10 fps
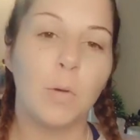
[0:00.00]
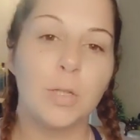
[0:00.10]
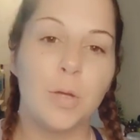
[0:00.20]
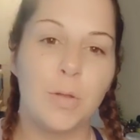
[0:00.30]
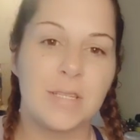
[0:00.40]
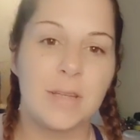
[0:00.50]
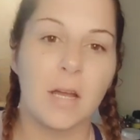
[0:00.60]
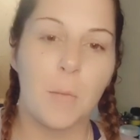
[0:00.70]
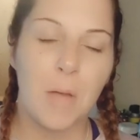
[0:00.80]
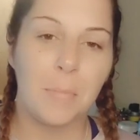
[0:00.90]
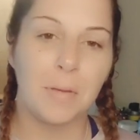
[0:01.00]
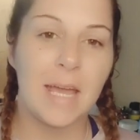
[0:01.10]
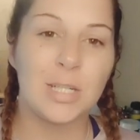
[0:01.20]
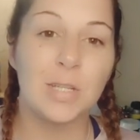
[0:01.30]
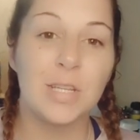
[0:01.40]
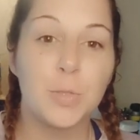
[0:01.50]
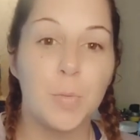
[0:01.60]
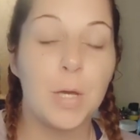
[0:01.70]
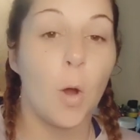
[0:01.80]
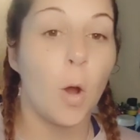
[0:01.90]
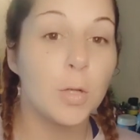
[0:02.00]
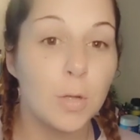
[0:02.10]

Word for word: I will do the snug up application this week